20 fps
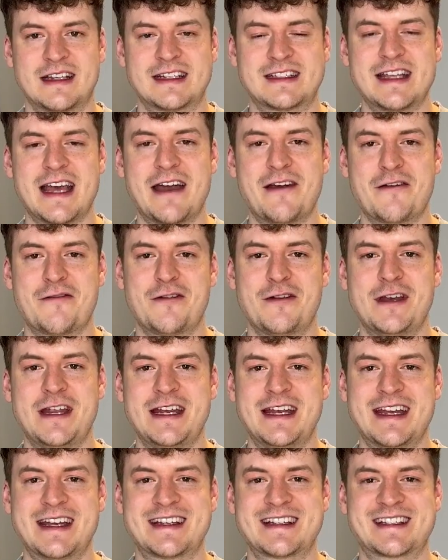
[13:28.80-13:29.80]
It's there if you
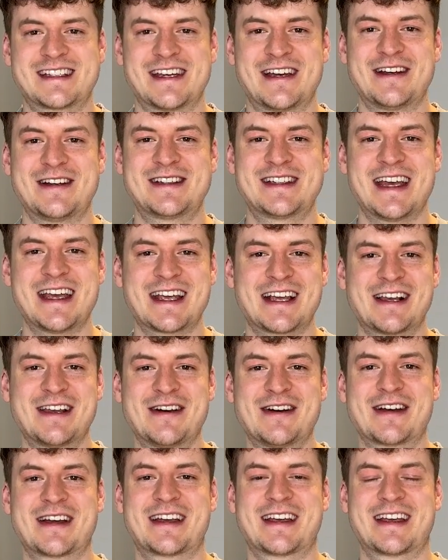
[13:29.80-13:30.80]
need it. So take a
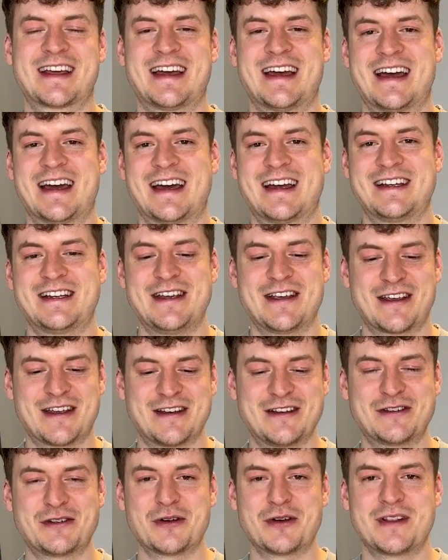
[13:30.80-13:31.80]
look and you
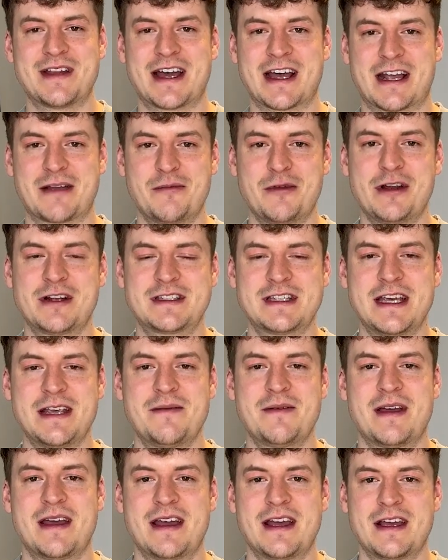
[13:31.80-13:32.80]
can join that community.
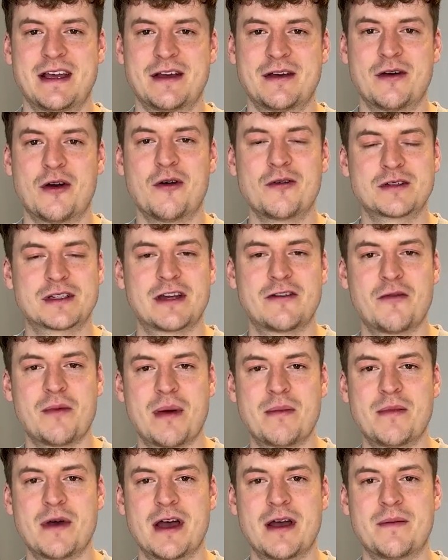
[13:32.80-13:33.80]
Also
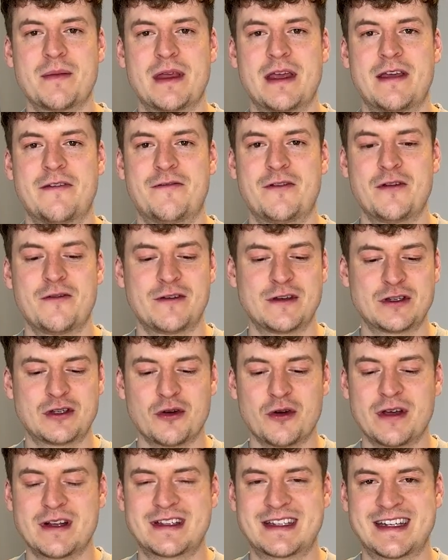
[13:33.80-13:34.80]
remember, if you've
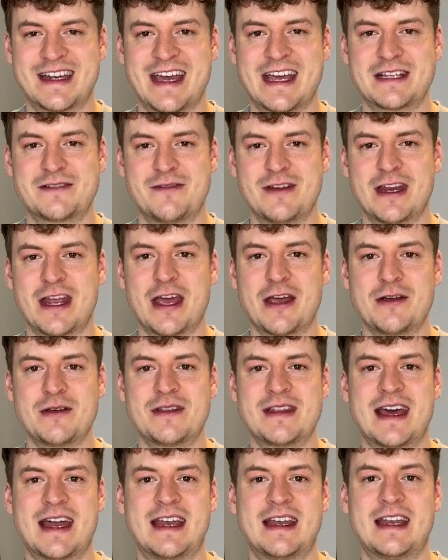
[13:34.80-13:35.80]
enjoyed today's video,
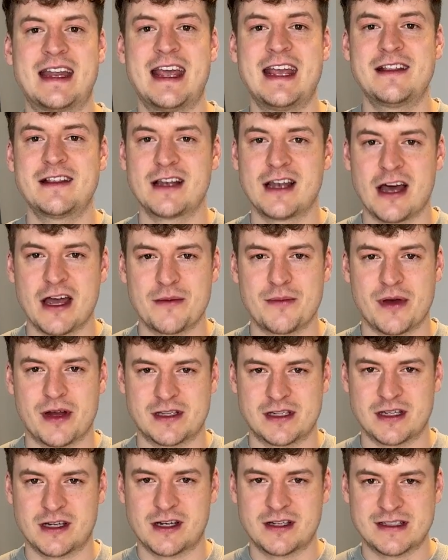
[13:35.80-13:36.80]
then hit the like
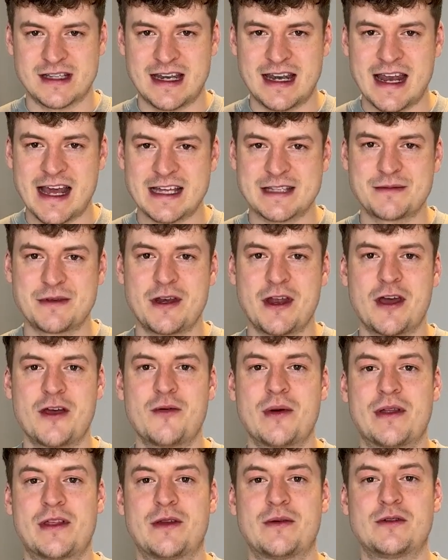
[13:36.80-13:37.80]
button because it lets me know
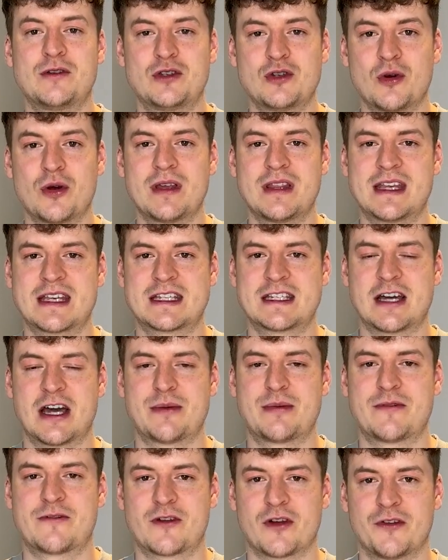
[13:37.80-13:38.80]
whether you enjoy this
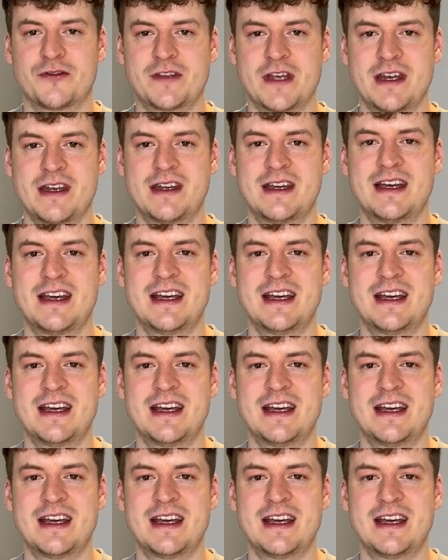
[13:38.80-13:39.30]
type of content.